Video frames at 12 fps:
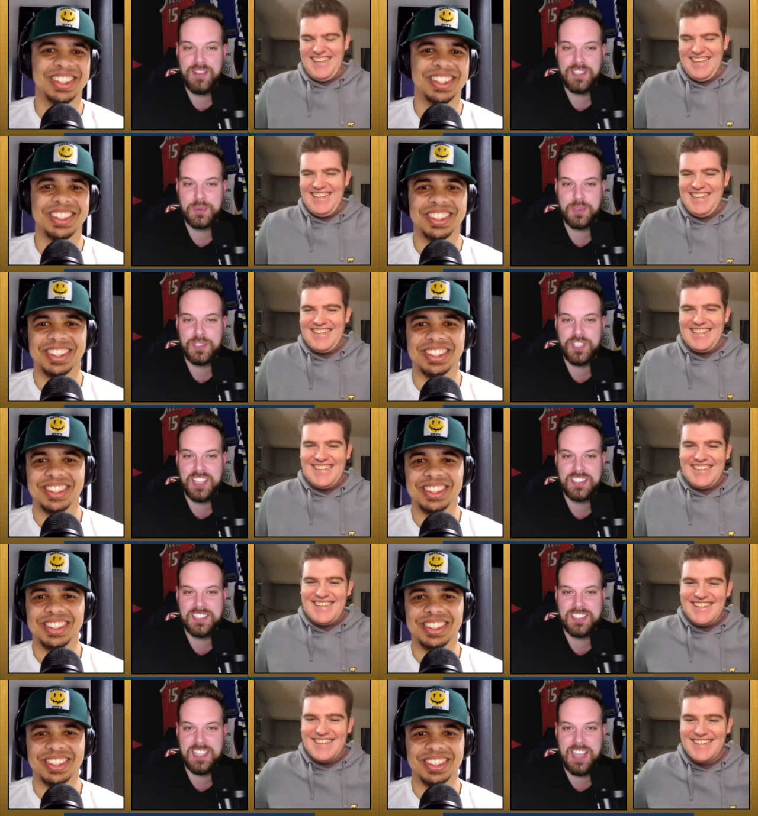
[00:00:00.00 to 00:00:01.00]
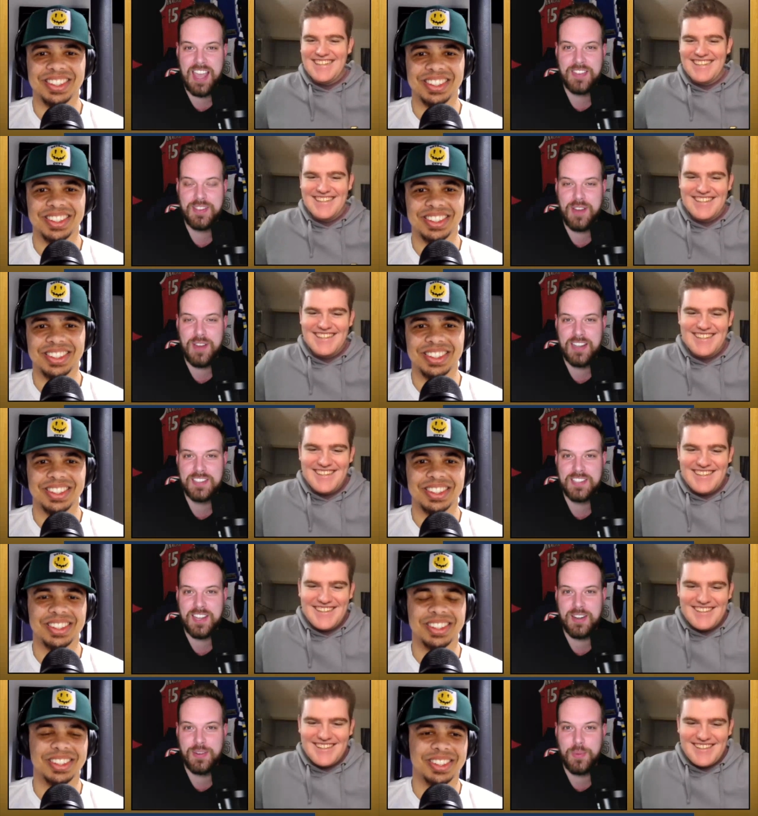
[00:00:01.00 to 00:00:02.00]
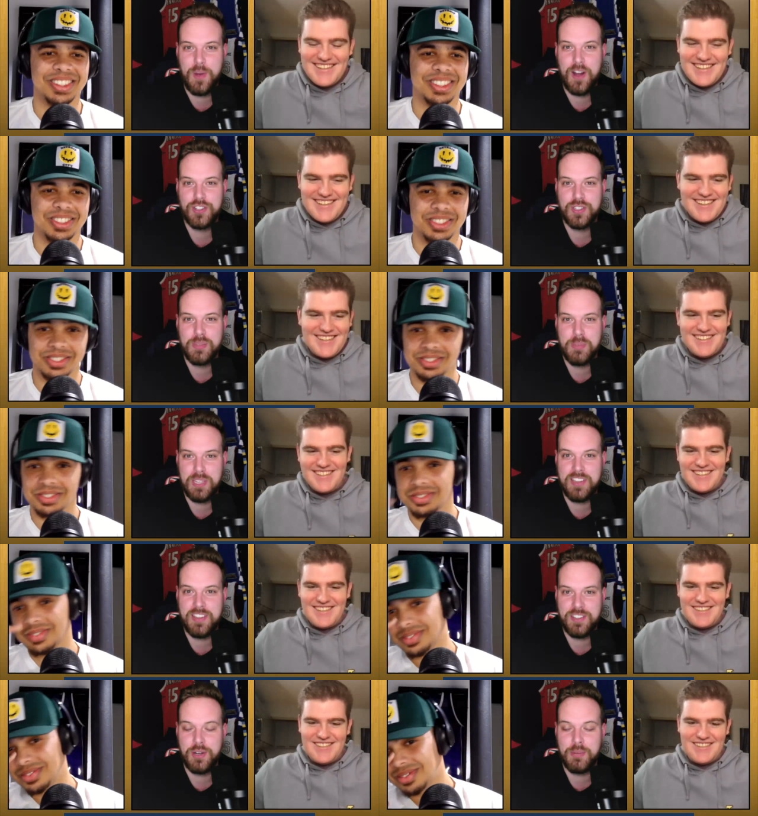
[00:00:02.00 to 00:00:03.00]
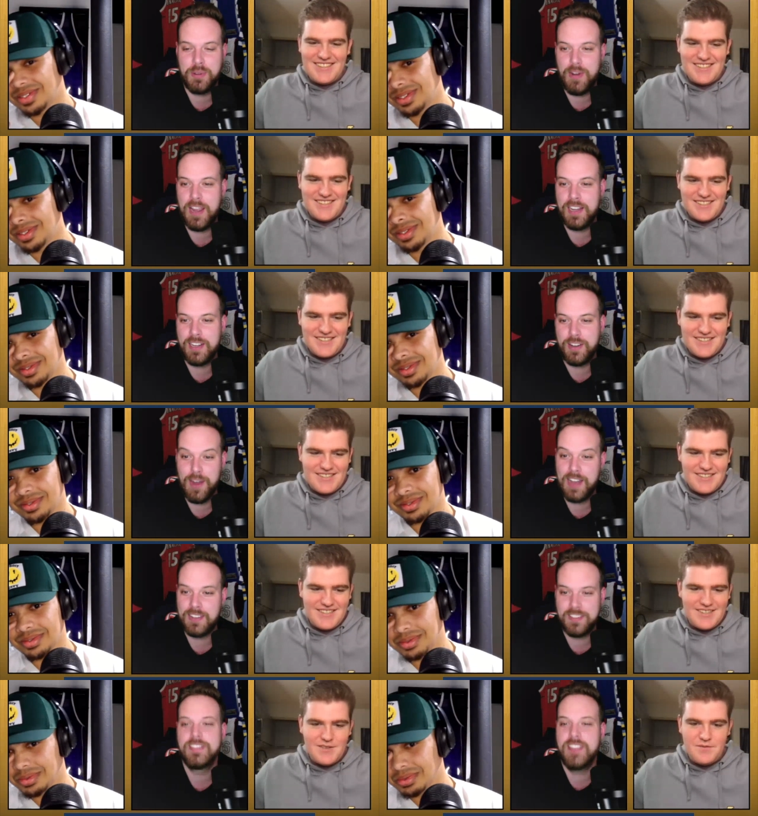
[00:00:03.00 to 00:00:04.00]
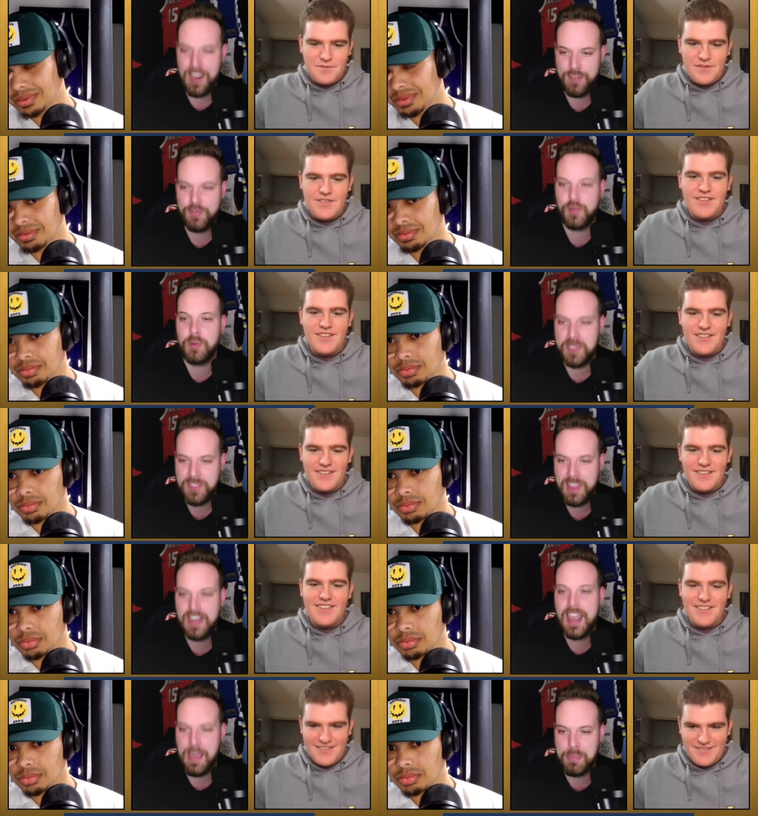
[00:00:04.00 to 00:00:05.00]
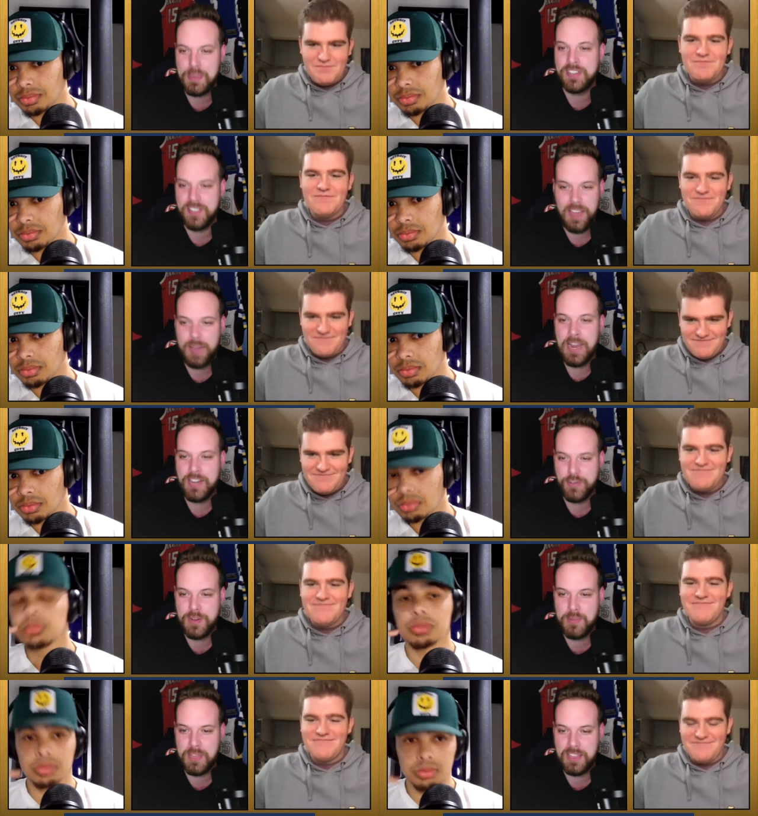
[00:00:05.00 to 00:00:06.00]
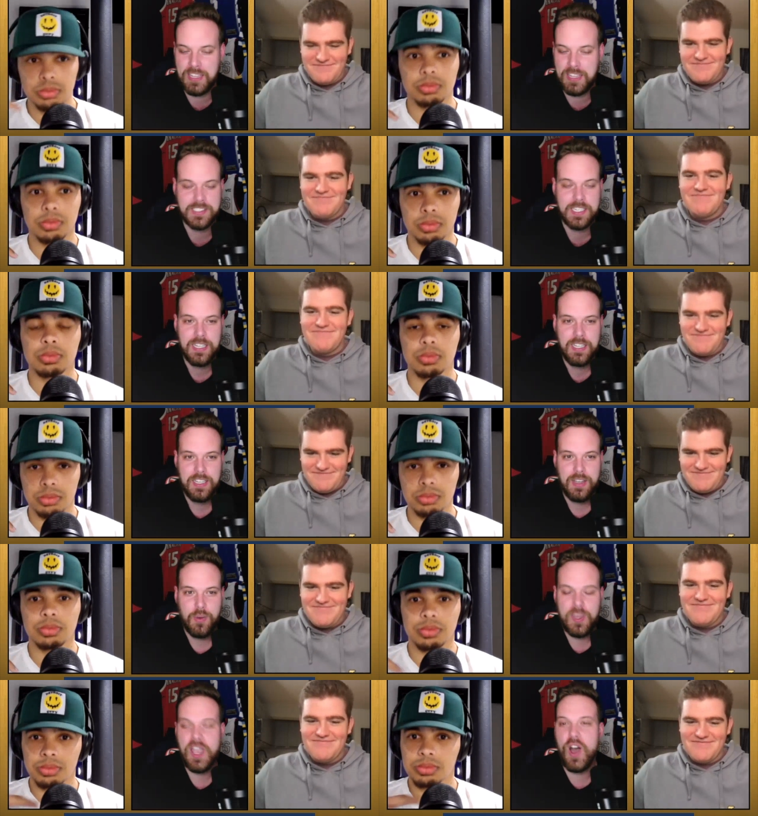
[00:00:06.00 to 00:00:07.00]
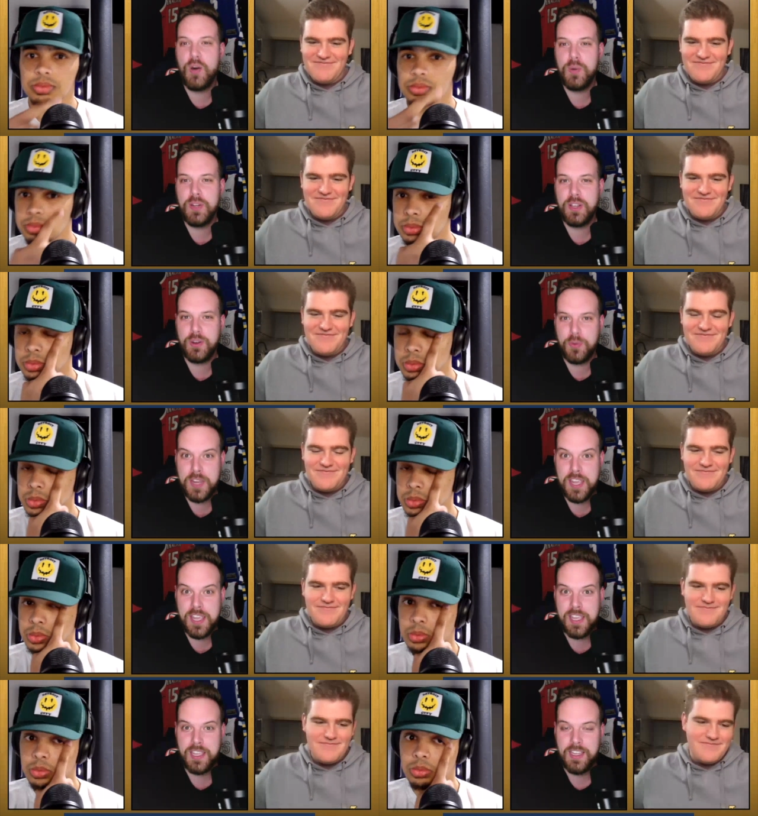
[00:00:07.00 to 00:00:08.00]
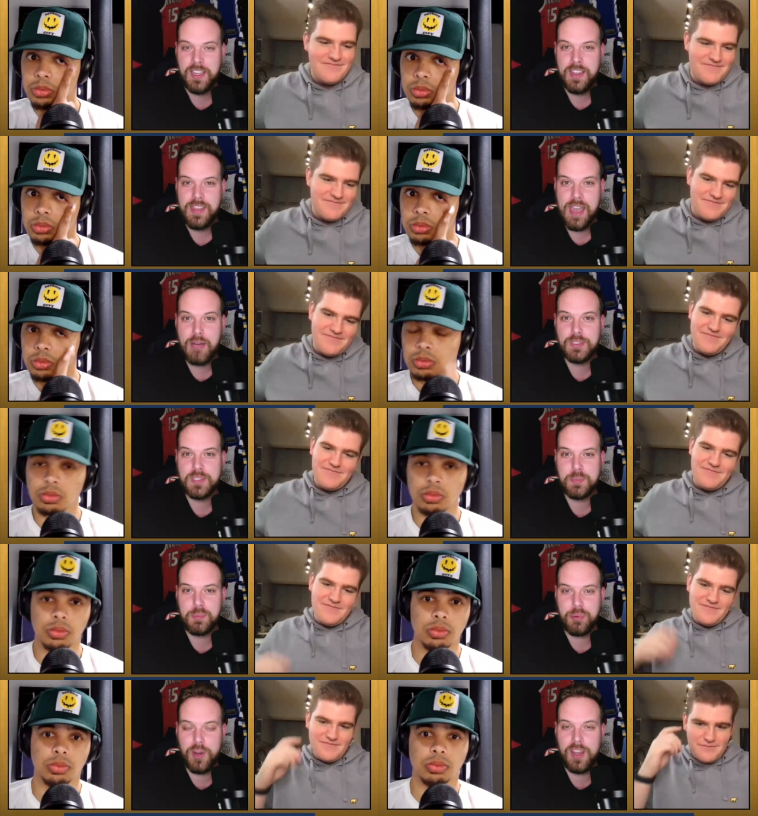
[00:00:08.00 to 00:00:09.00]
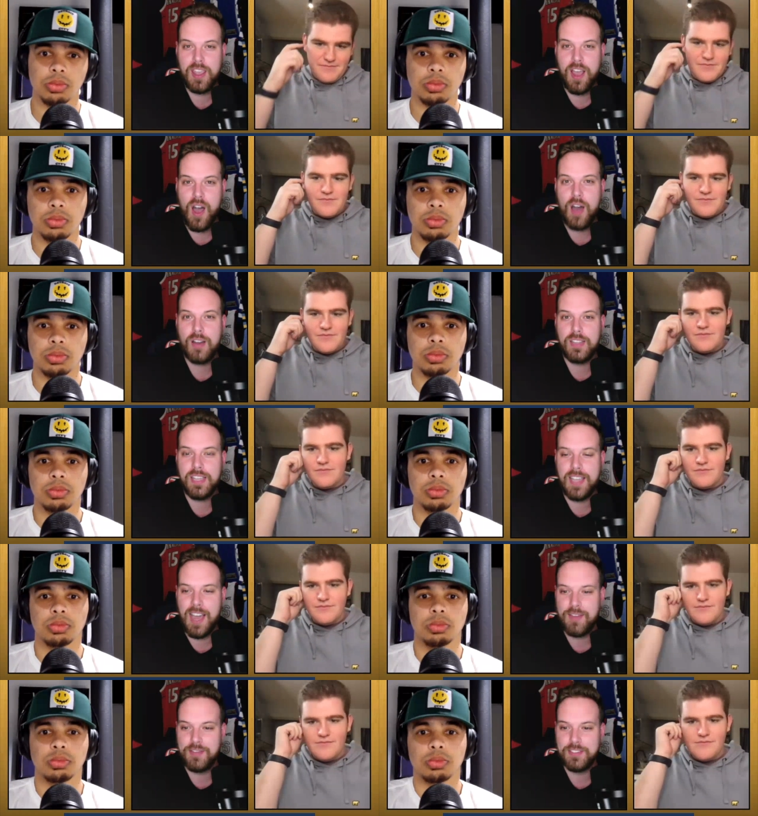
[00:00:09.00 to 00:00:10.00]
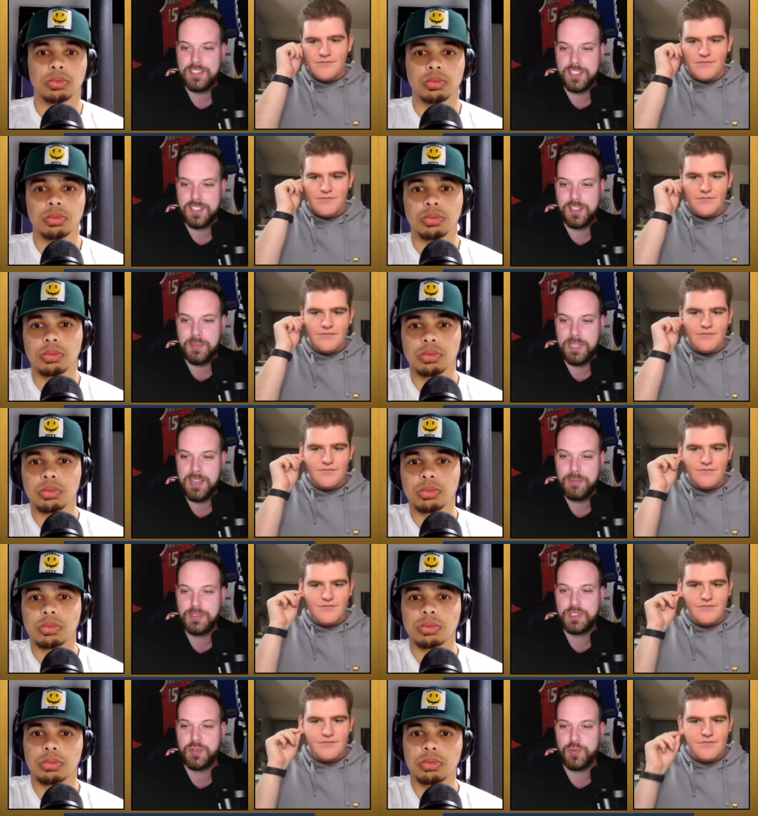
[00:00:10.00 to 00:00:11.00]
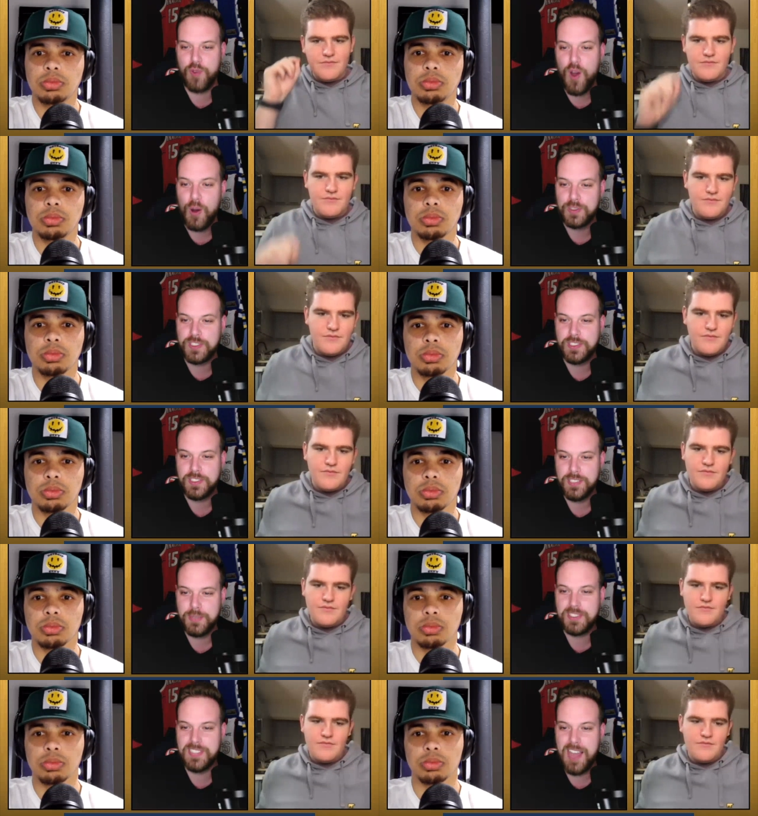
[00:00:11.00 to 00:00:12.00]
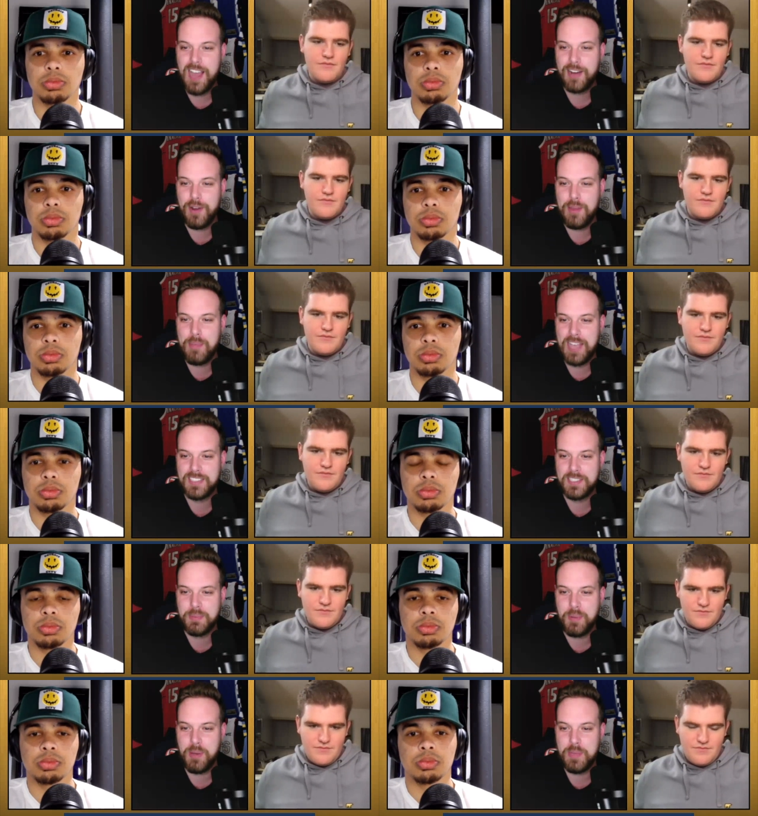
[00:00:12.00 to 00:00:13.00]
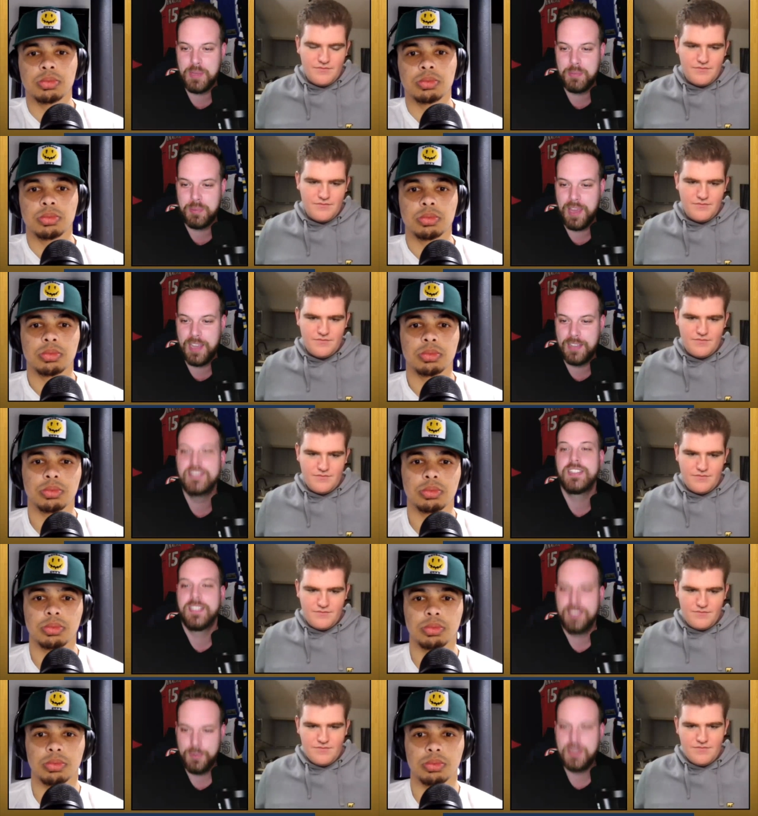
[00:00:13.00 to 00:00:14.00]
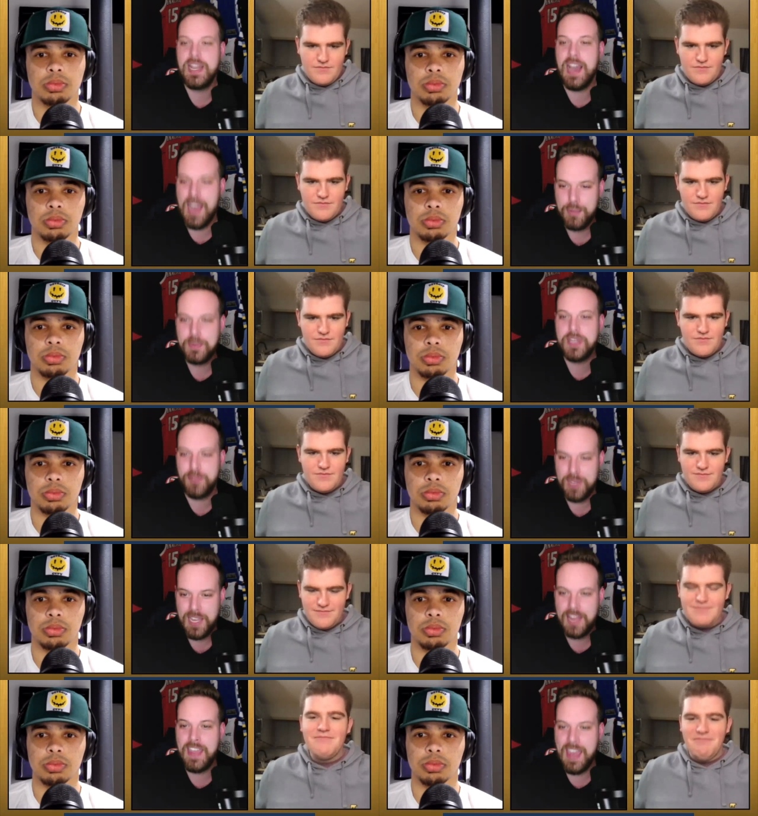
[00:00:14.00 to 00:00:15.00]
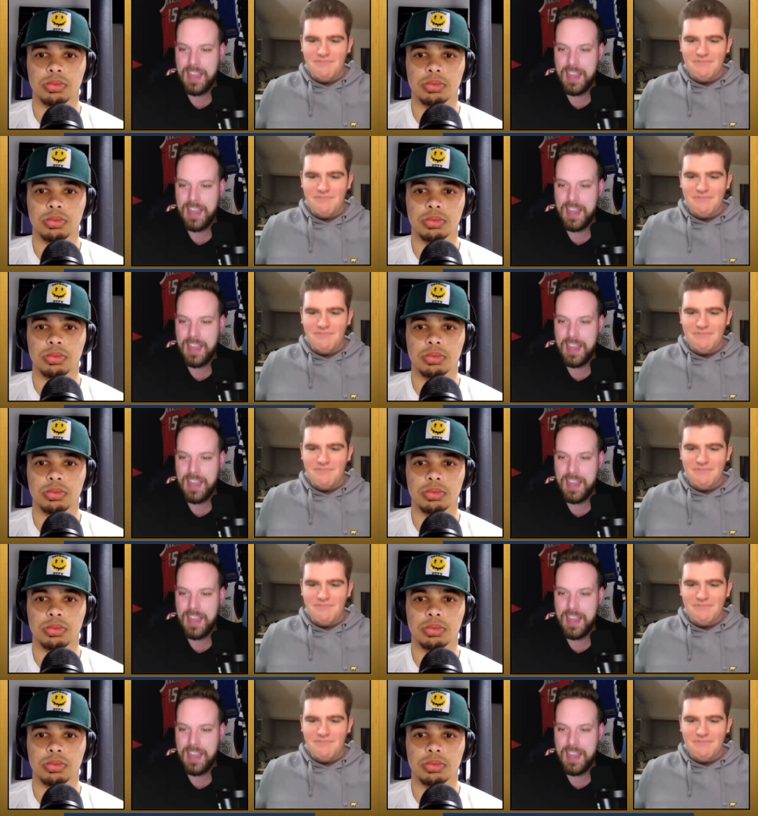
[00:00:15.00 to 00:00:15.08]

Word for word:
Speaker 1: were just at the United Center watching the Big Ten tournament, right? Correct? Nod for me. That happened. I'm not dreaming this. We all would agree that was a pretty ugly conference tournament. It was gross. There was not great basketball being played. We nod. We agree on that